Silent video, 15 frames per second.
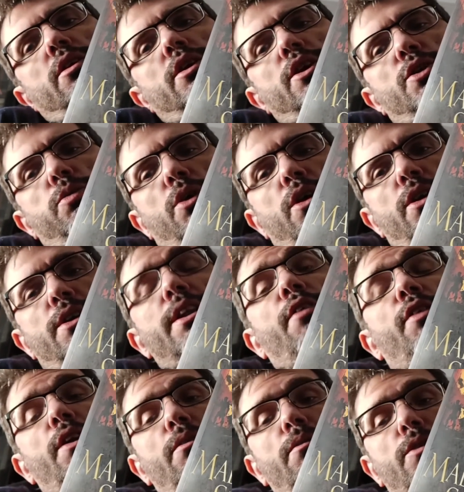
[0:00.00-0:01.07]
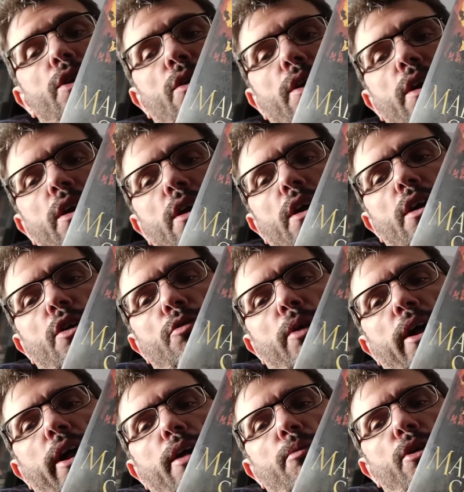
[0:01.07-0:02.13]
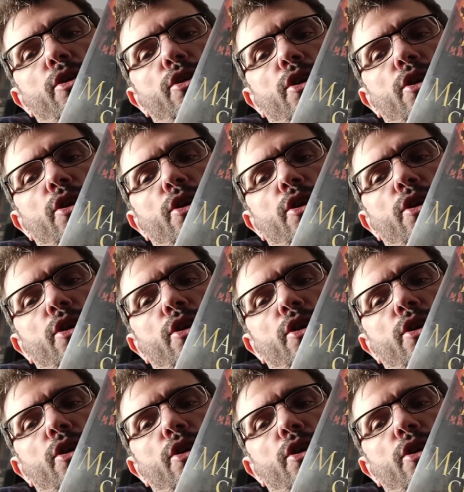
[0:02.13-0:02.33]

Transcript: This one, seven, sorry, by Cameron